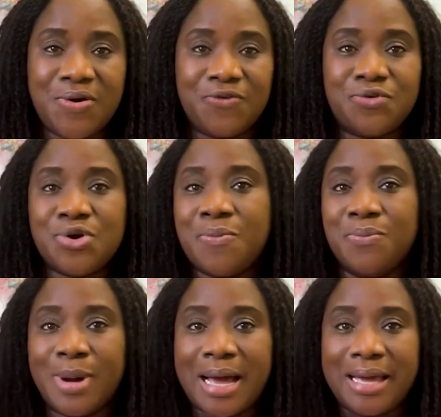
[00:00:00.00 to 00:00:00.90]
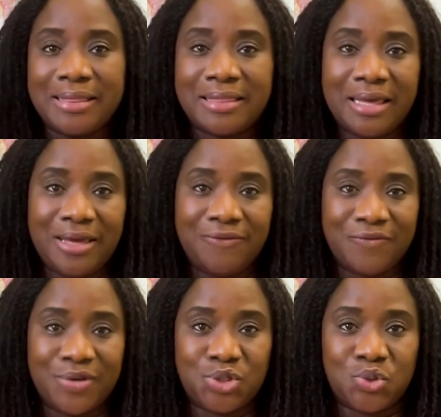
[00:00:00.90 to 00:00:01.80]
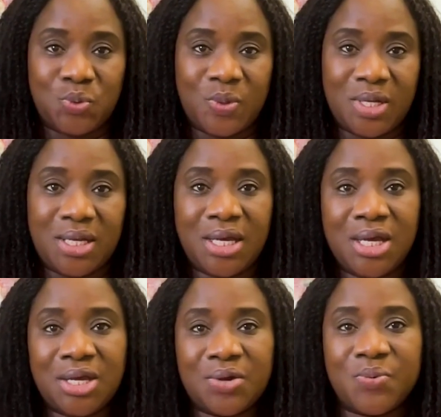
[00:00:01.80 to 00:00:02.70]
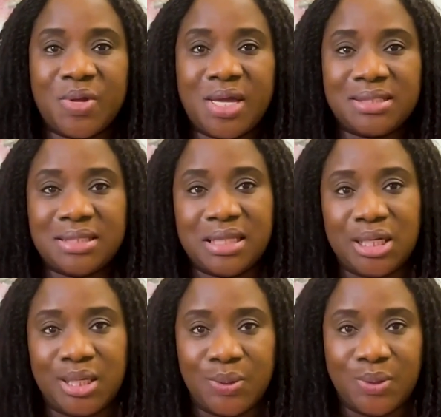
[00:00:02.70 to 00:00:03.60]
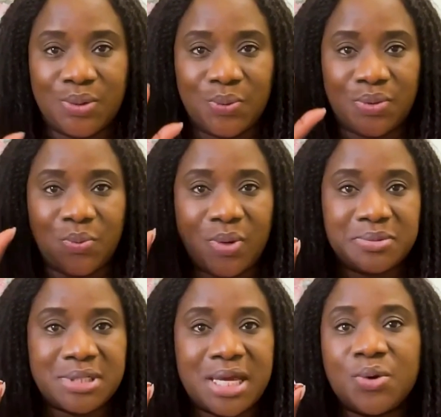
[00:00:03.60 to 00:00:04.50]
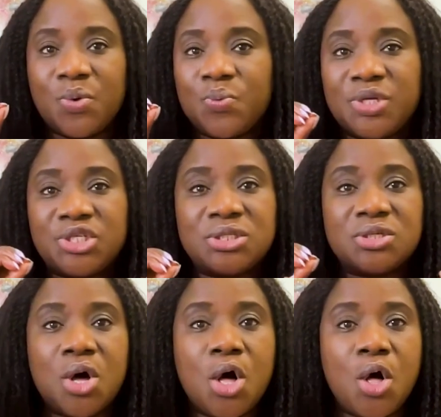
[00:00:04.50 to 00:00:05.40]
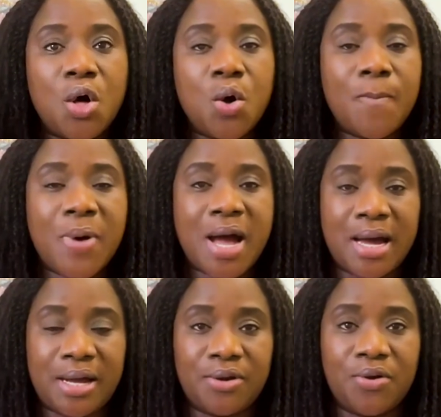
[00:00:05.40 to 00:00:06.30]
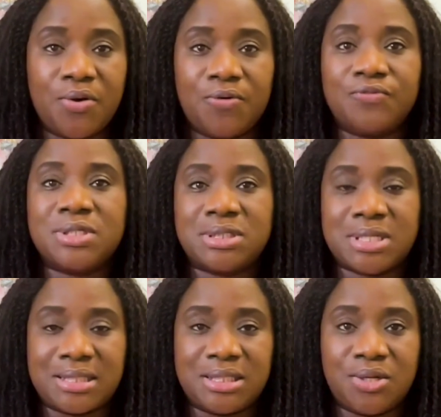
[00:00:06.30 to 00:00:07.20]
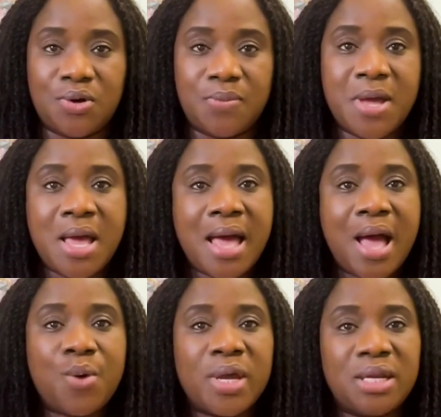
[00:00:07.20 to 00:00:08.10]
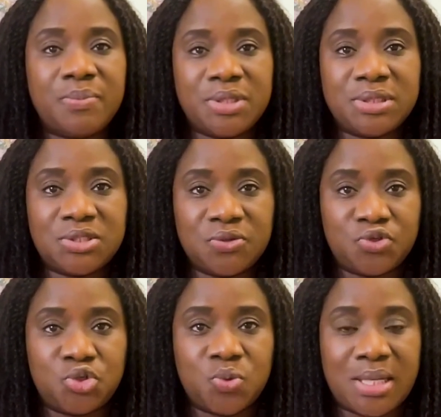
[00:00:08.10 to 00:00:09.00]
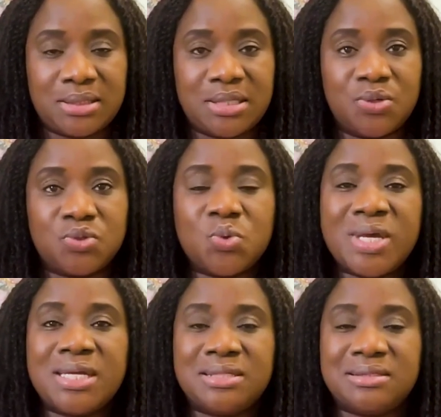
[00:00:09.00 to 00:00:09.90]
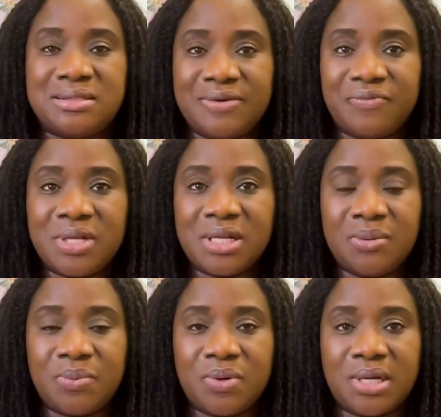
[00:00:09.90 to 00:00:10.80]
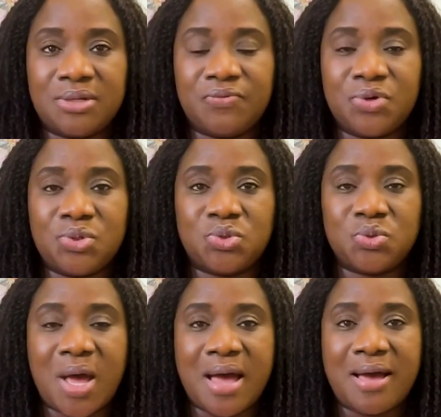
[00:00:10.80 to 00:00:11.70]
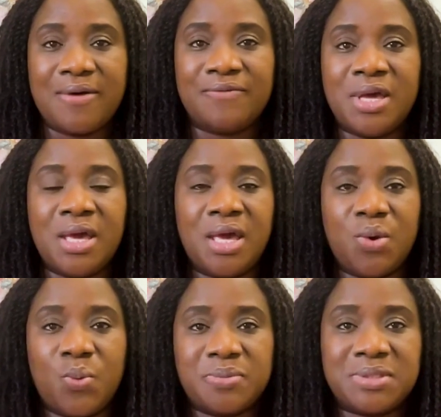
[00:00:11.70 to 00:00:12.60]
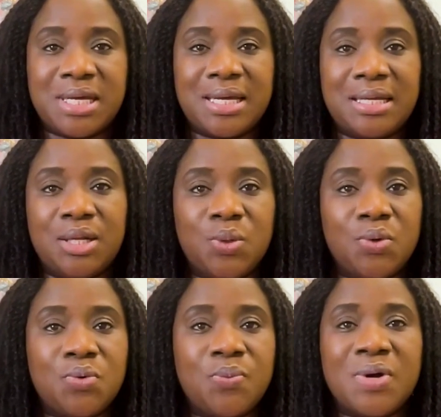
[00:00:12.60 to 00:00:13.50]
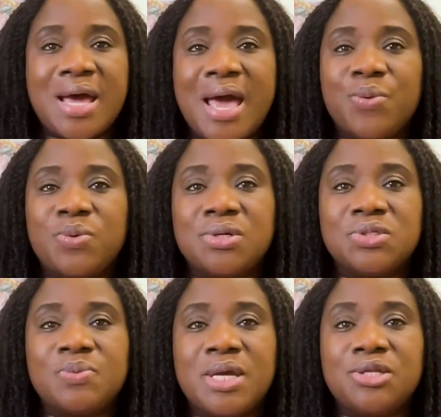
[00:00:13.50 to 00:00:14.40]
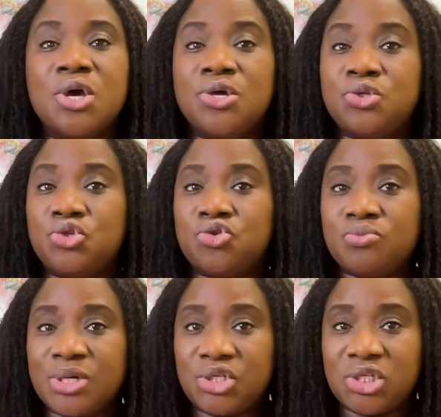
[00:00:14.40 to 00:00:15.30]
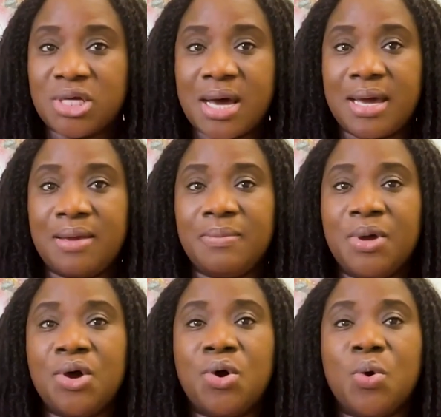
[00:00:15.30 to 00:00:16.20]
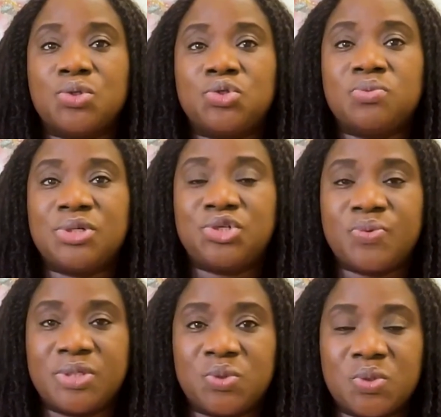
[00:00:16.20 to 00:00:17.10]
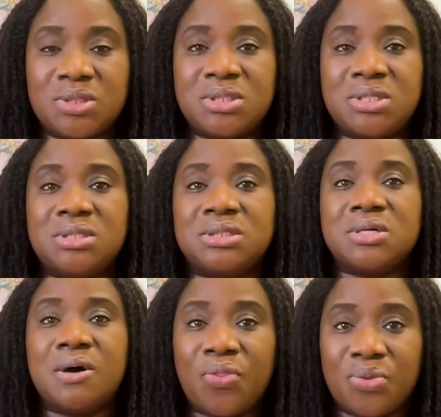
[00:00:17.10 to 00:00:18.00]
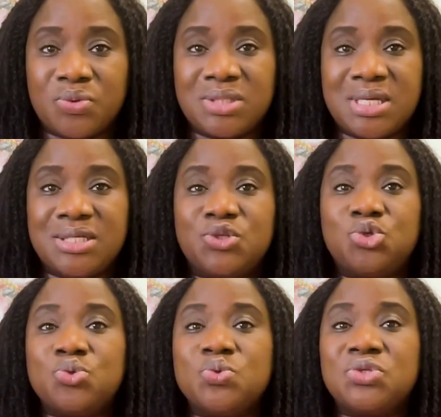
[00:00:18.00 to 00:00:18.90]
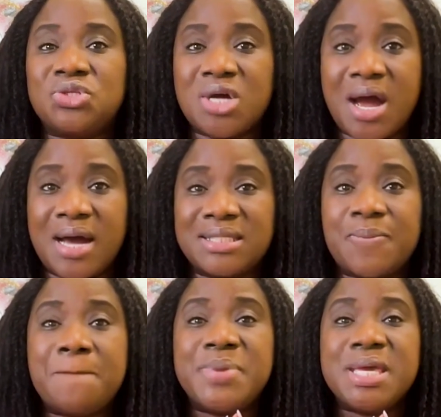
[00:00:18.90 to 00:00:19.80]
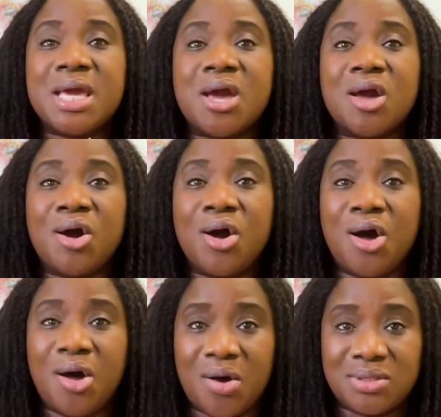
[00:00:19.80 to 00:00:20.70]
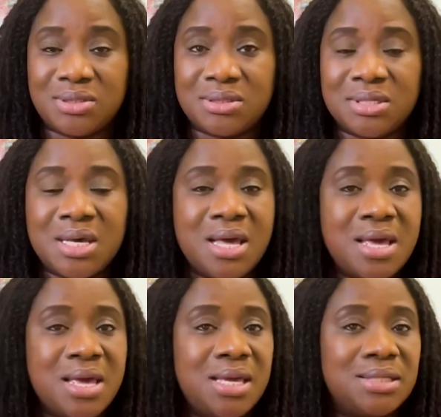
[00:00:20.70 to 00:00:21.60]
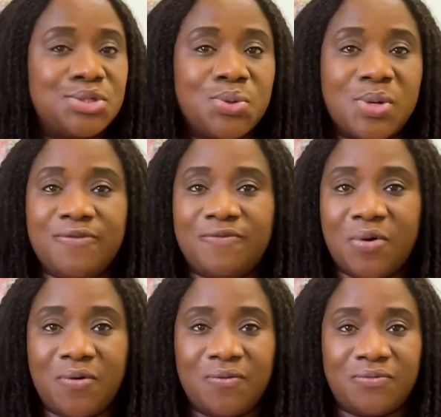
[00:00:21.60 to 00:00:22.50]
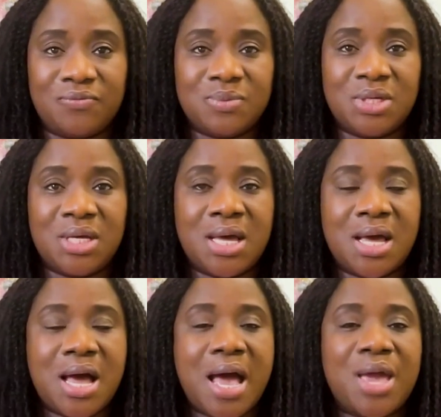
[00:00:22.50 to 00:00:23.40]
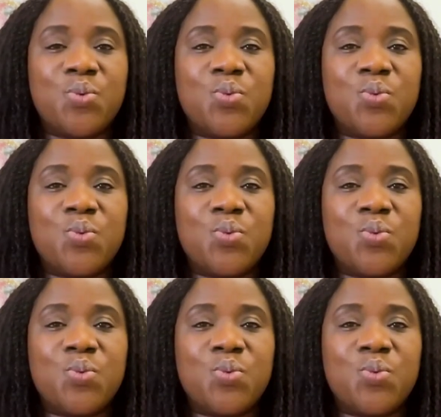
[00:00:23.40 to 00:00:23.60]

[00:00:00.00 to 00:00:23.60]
of buying the inventory, creating the logo, the website, which is all part of starting up. And we're in a business of show and tell. So it is definitely important you to have a website and a logo, but I would not spend too much time or too much resources on those things to start, because it's going to evolve. I